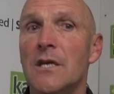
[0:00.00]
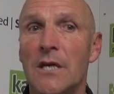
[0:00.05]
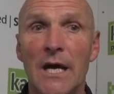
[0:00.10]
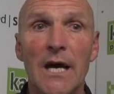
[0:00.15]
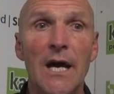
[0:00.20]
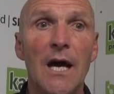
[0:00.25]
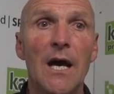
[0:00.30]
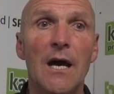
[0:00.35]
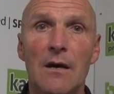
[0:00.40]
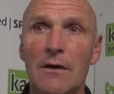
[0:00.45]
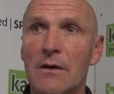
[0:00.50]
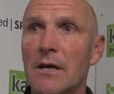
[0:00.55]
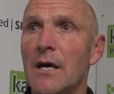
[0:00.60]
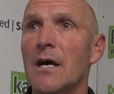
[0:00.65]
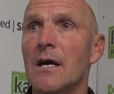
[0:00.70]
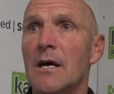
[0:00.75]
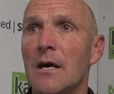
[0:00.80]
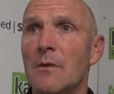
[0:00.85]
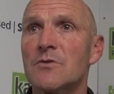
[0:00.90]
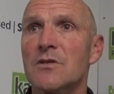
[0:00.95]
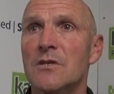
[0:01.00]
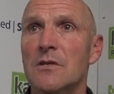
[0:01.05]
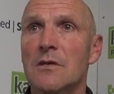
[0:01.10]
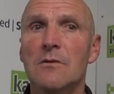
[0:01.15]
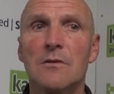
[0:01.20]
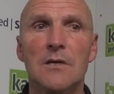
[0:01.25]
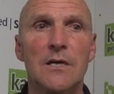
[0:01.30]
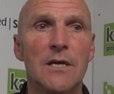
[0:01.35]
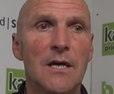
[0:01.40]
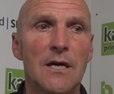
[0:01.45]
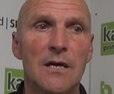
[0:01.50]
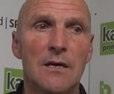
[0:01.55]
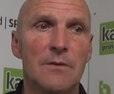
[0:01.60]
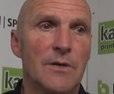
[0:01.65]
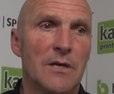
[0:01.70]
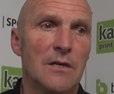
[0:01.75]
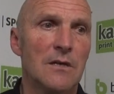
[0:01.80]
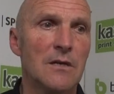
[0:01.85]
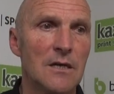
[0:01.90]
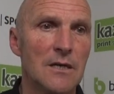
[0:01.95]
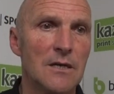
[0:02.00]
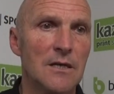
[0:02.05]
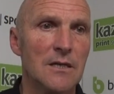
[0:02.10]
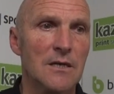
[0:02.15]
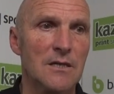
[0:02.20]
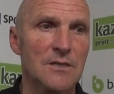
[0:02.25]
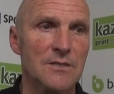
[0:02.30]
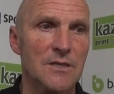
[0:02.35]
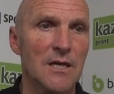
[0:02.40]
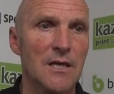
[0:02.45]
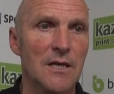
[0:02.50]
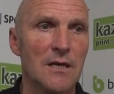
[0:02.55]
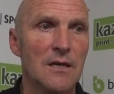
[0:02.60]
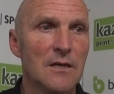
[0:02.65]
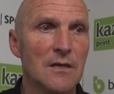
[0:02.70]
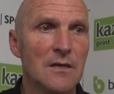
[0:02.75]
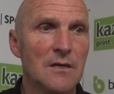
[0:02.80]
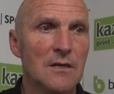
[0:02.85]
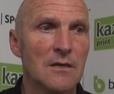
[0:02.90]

Yeah, absolutely, yeah. I mean, like I say,